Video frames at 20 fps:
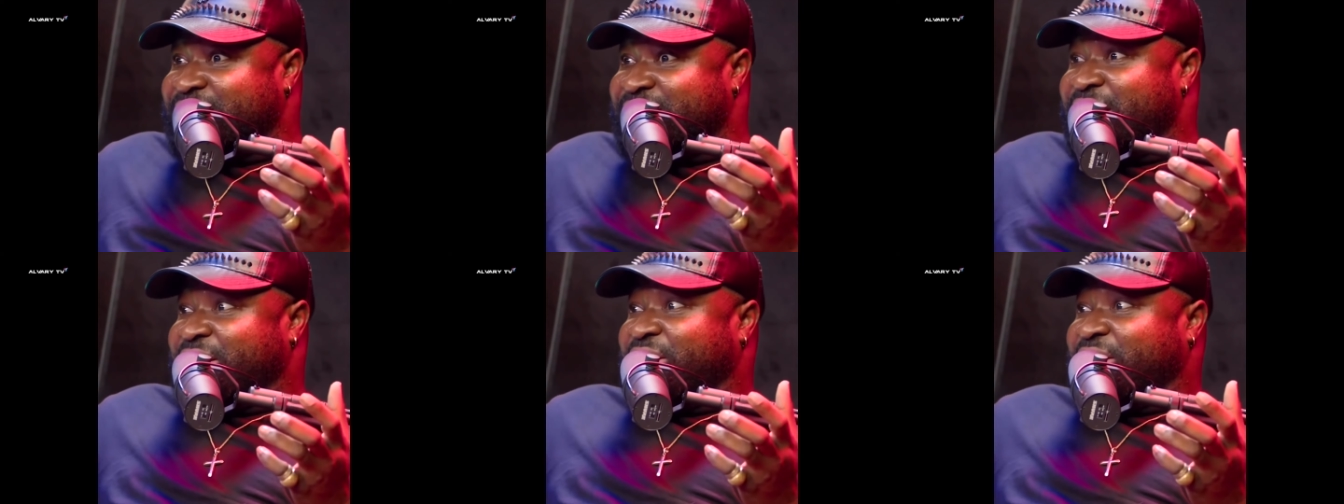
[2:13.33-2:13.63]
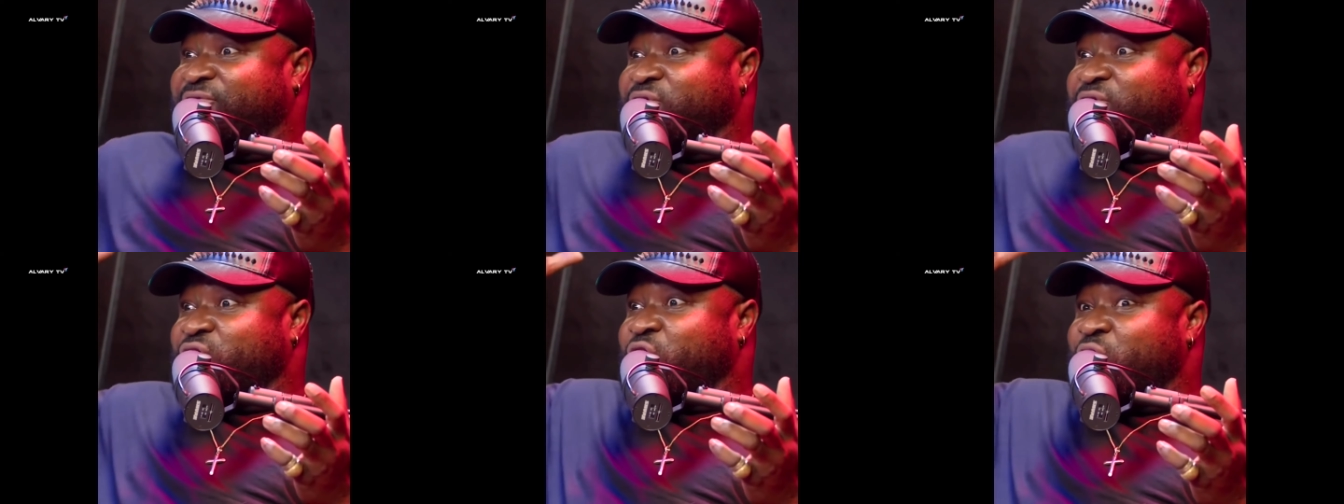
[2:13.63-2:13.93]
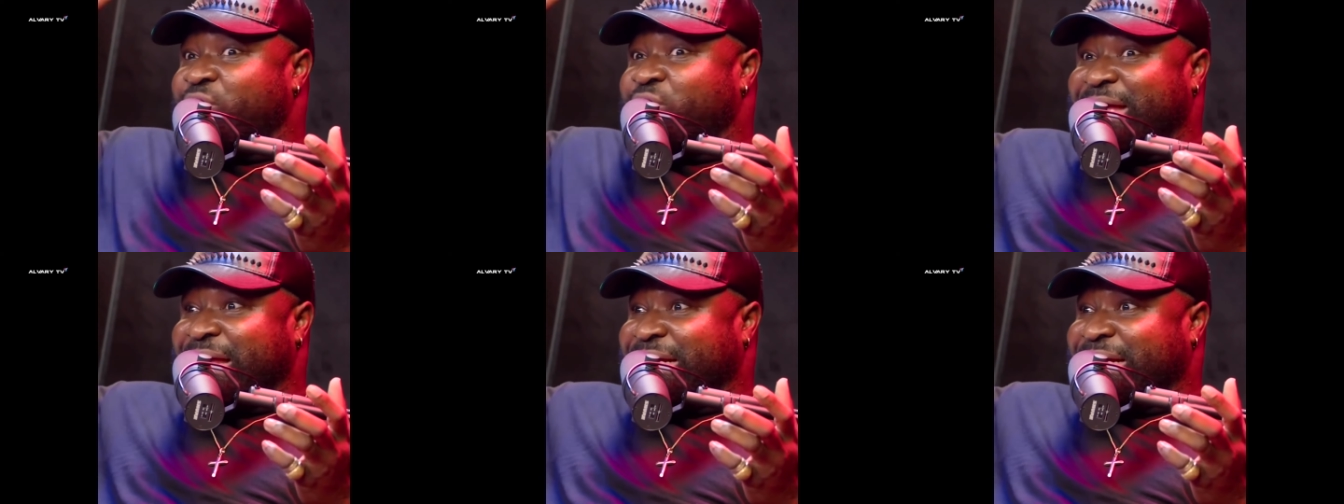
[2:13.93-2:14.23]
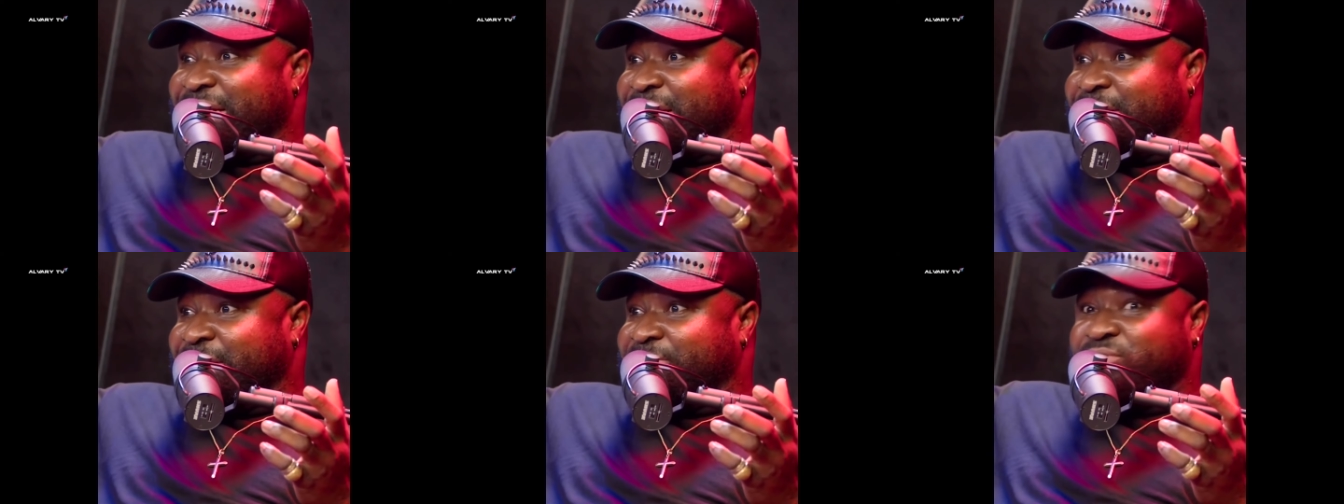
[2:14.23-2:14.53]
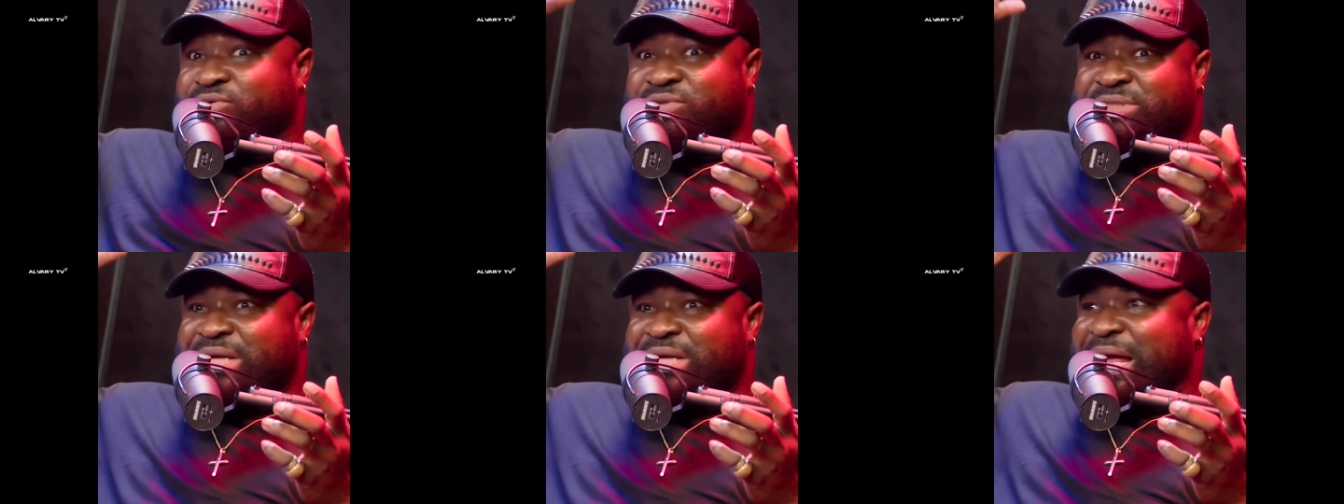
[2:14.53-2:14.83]
If you call their name, you will
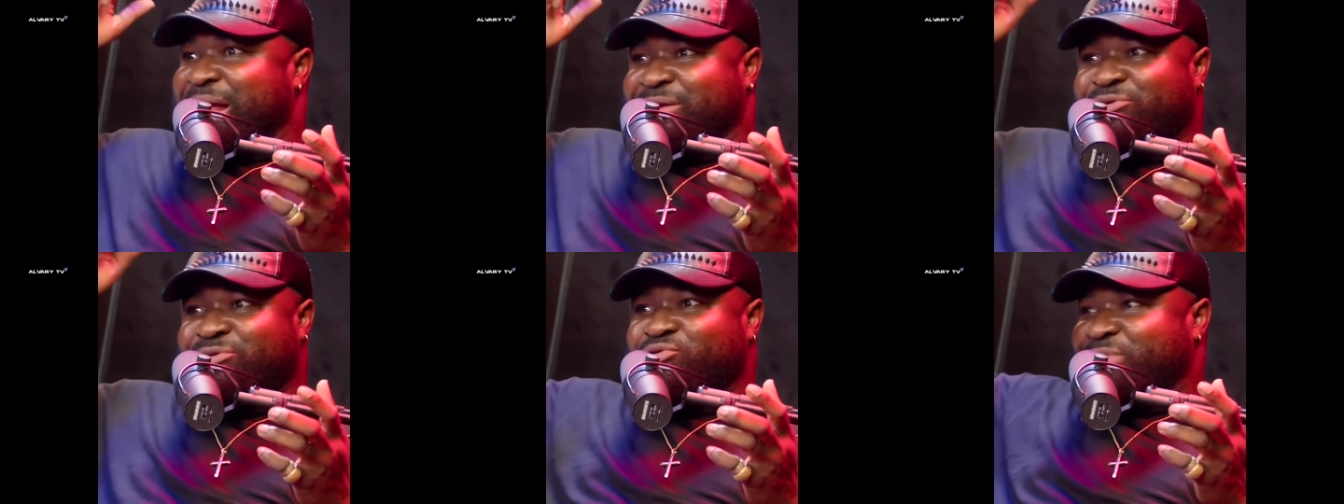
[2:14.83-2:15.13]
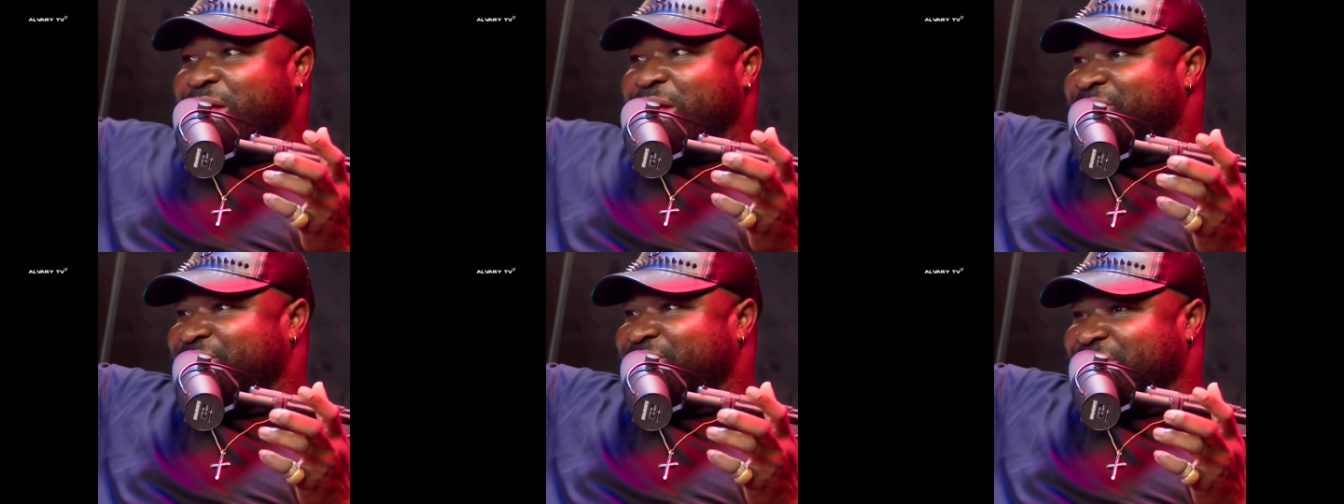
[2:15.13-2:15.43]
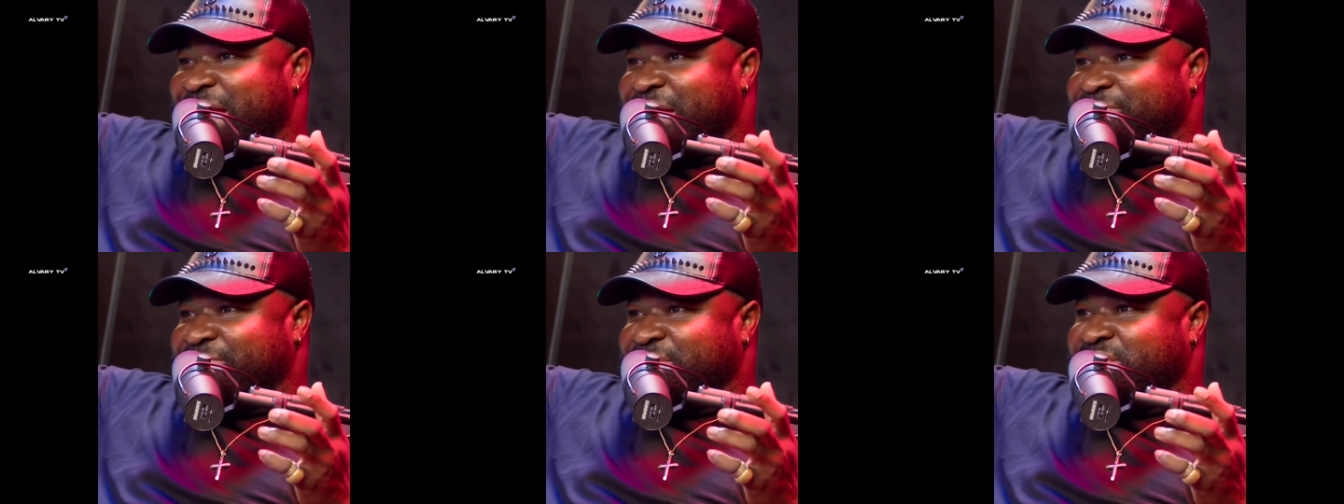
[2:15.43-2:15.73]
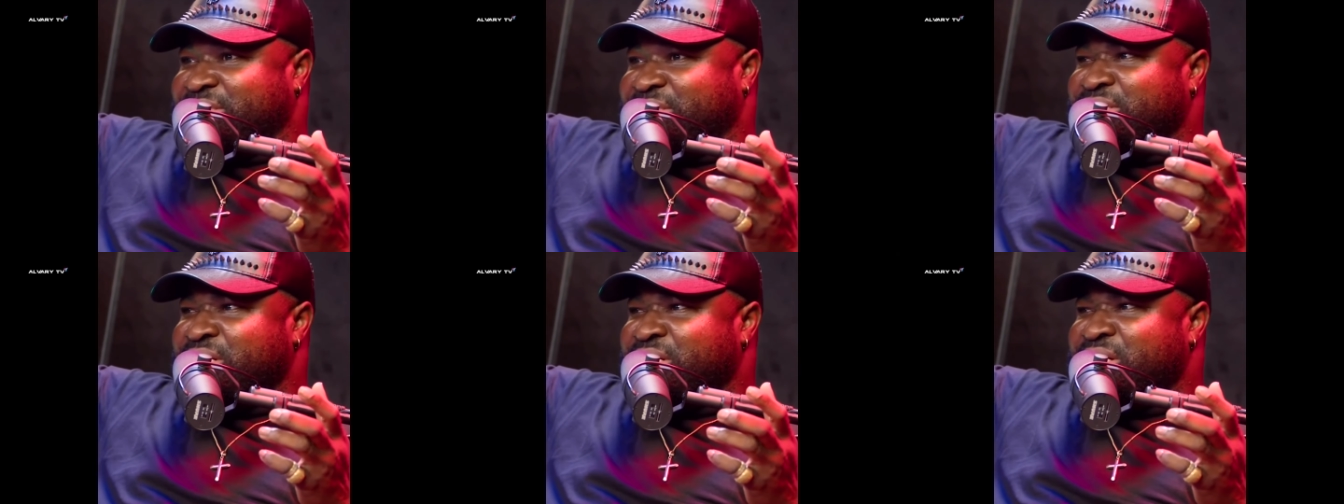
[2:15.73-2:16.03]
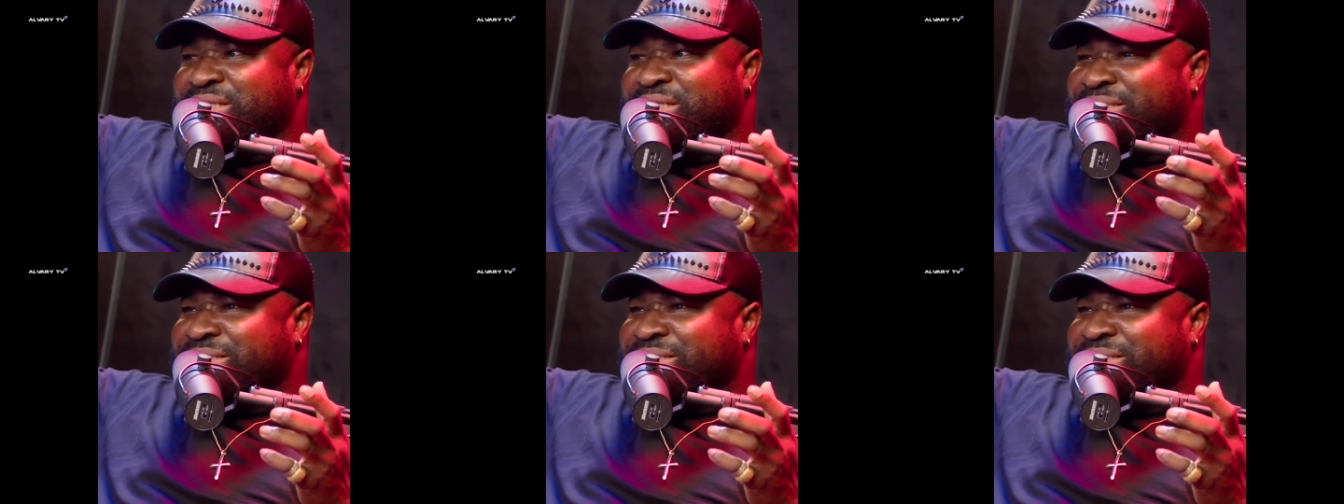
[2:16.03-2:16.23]
say, ah, no, now nah, guy be this. Mm.